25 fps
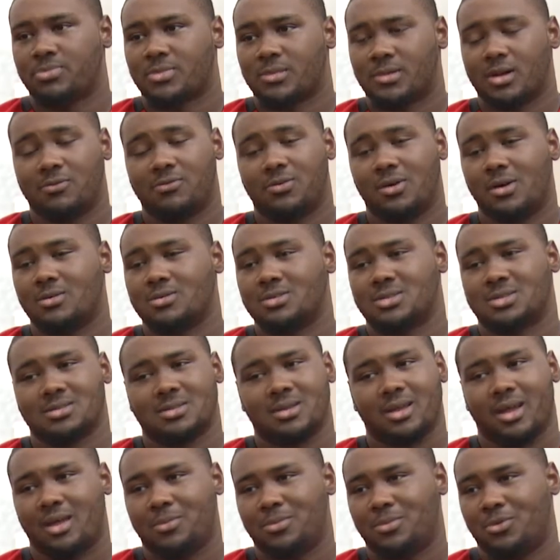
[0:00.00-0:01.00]
I'm focused
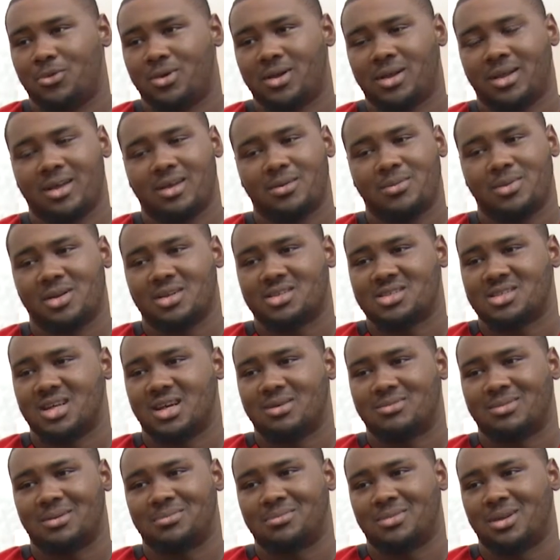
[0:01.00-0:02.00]
on one game at a
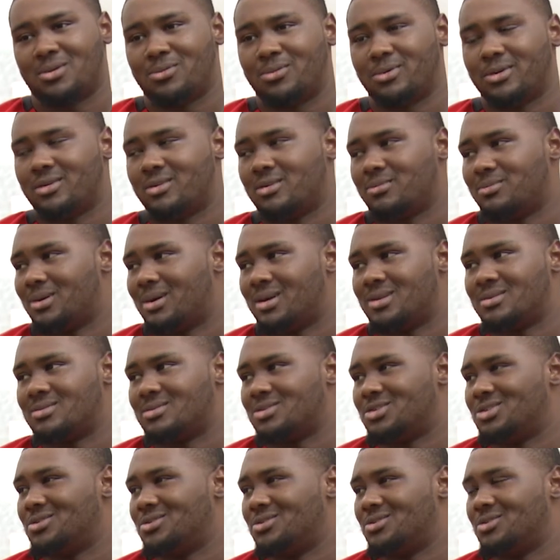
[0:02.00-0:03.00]
time. I'm not worried about
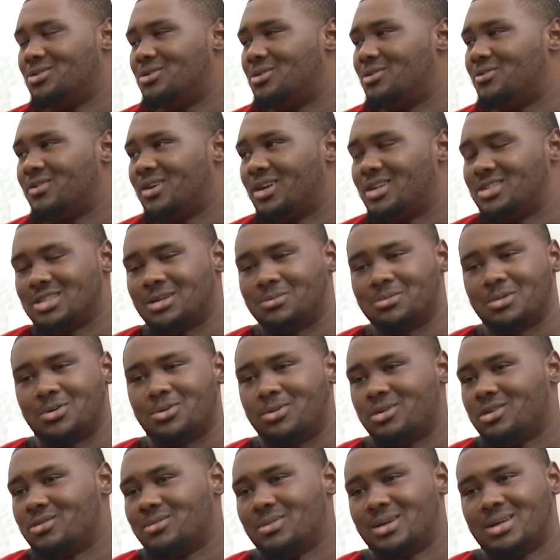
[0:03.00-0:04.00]
U of H. I'm not
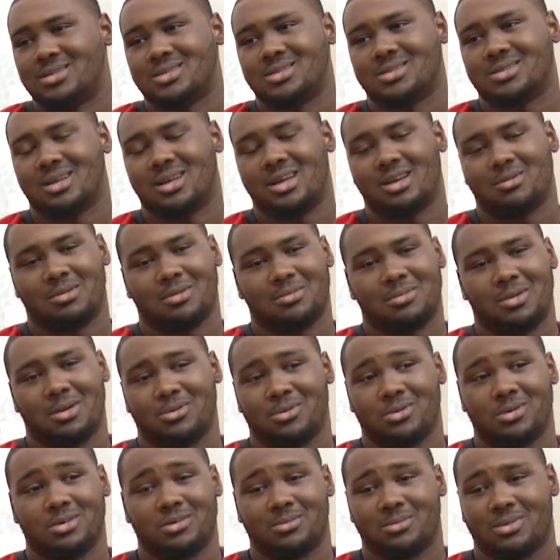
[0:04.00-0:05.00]
worried about Sam. I'm
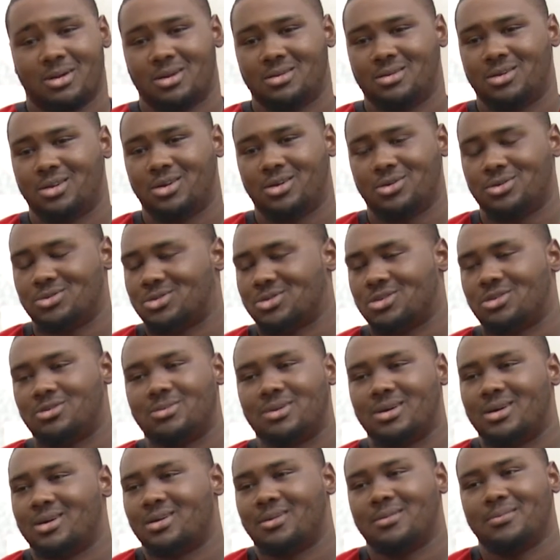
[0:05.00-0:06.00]
not worried about Nichols,
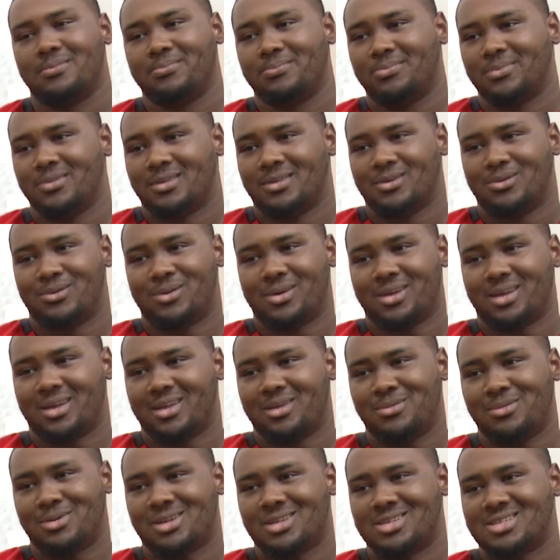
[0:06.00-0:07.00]
nobody. One
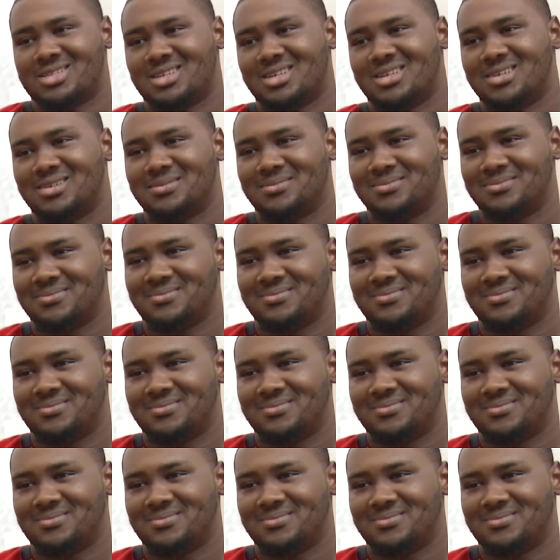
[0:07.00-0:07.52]
game at a time.